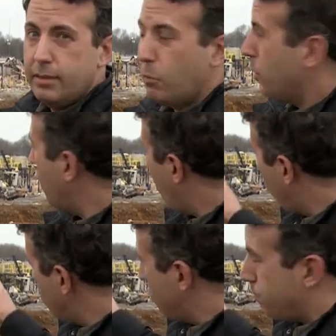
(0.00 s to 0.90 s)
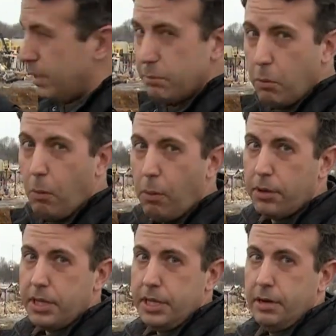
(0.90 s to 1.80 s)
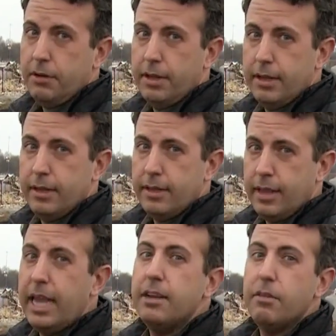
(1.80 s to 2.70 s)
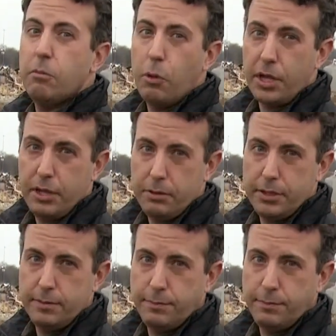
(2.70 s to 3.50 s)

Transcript: More than one hundred people were working here. Eight of them were killed.